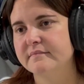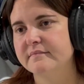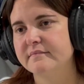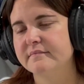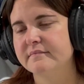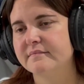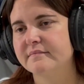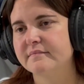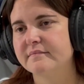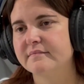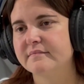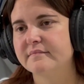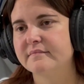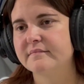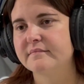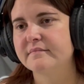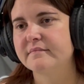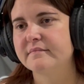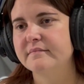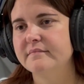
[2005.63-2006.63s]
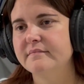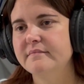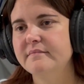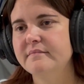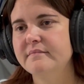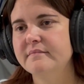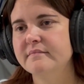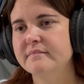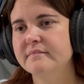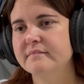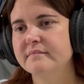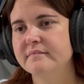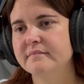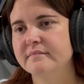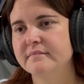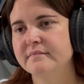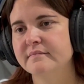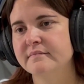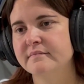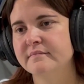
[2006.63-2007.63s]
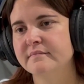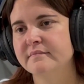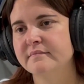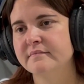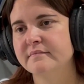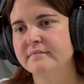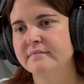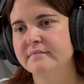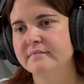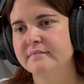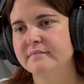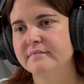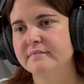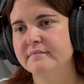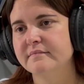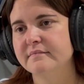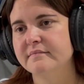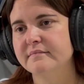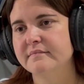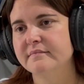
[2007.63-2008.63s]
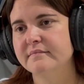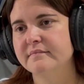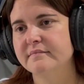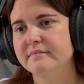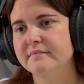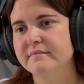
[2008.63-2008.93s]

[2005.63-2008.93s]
(not speaking)